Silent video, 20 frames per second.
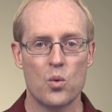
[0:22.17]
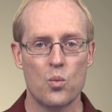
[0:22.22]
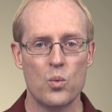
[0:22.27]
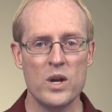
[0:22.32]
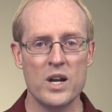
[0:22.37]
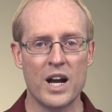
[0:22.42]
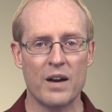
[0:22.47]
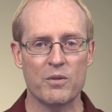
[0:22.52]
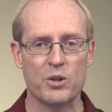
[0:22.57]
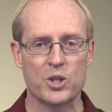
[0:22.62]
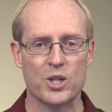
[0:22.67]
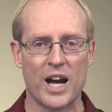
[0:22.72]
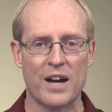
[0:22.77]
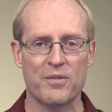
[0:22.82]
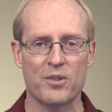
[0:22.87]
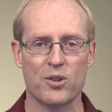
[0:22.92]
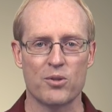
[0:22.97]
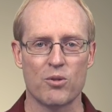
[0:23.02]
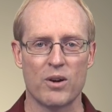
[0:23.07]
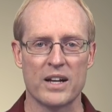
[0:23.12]
We cover
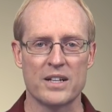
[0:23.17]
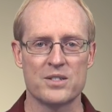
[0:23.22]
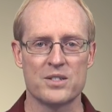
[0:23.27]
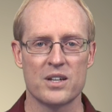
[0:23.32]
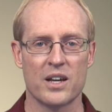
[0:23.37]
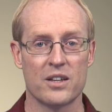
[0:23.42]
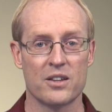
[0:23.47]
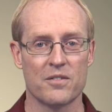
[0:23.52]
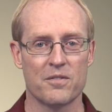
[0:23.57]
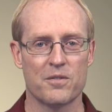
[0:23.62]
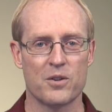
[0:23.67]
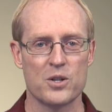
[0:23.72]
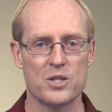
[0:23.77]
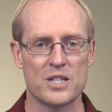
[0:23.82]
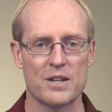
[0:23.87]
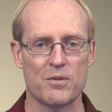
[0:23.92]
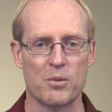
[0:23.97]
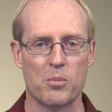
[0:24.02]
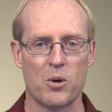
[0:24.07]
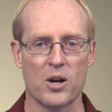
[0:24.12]
Java threads in the first
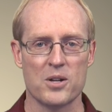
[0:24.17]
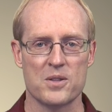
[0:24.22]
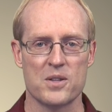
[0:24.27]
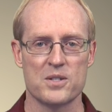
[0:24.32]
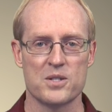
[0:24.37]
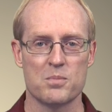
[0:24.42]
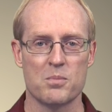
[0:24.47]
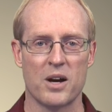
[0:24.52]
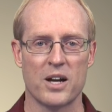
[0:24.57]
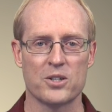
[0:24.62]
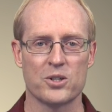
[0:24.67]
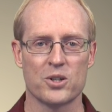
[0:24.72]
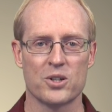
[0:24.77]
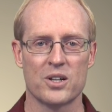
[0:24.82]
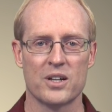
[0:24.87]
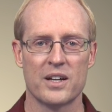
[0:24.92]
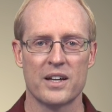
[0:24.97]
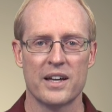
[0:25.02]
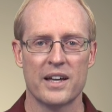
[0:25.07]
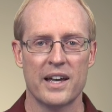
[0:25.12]
several parts of this
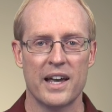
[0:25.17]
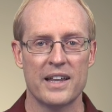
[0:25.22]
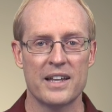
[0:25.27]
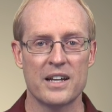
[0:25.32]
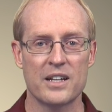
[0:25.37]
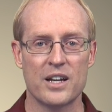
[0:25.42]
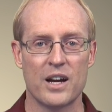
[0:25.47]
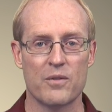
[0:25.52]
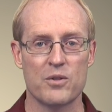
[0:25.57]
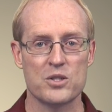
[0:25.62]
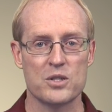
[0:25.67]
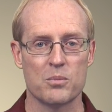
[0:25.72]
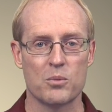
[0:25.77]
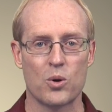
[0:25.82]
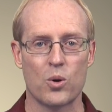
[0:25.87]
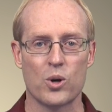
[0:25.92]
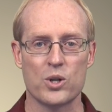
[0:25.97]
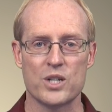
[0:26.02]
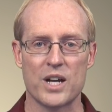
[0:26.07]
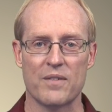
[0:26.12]
module, and then cover some
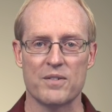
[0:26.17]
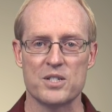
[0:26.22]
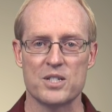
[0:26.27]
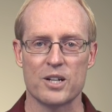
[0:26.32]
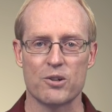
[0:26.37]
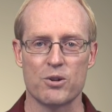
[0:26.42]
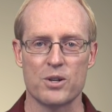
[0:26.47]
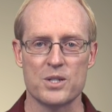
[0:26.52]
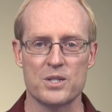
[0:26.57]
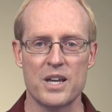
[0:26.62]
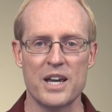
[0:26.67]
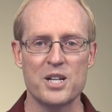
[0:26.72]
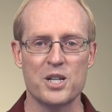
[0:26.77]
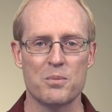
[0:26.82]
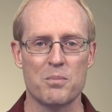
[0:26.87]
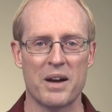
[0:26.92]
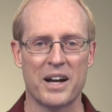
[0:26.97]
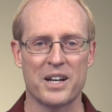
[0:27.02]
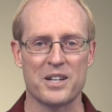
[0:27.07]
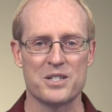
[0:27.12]
core Java
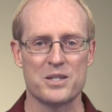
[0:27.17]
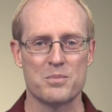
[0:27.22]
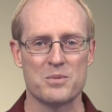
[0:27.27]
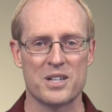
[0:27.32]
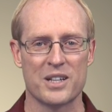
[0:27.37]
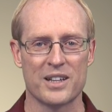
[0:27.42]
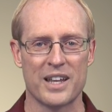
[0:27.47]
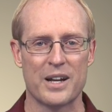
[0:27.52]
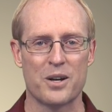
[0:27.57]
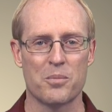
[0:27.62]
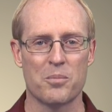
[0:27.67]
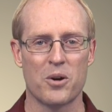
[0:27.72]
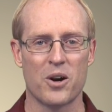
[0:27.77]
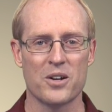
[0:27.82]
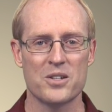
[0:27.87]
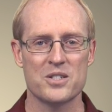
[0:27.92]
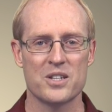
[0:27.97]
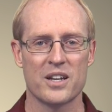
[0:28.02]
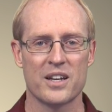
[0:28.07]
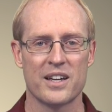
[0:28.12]
synchronization mechanisms in later
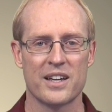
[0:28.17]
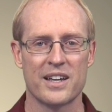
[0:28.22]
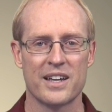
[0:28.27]
parts.